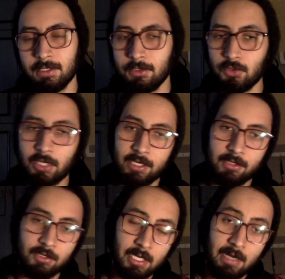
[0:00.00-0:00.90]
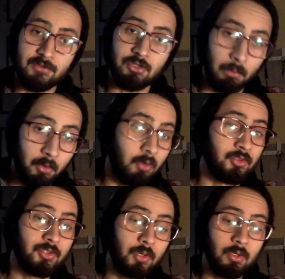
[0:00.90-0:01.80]
You can have some
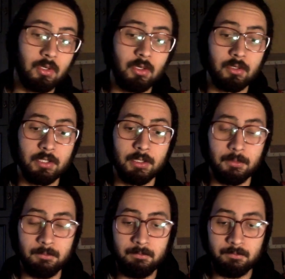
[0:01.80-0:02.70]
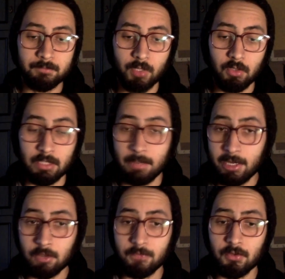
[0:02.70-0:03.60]
control on on the
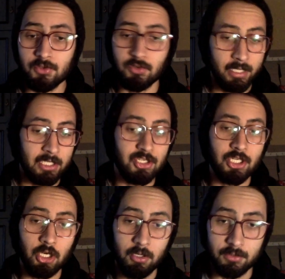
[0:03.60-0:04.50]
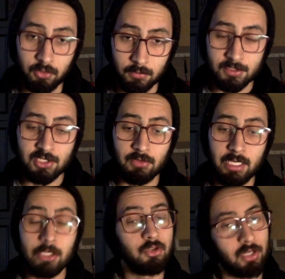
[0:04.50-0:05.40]
microphones, you can share your
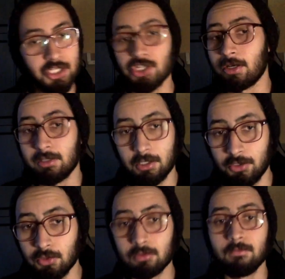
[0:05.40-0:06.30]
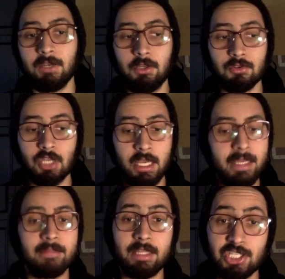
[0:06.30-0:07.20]
screen, you can share YouTube videos.
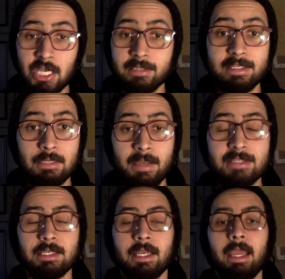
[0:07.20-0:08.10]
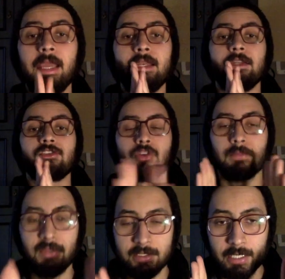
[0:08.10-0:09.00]
The chat is amazing. And
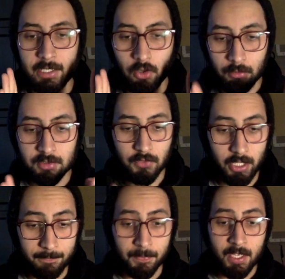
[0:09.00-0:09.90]
something that I almost forgot.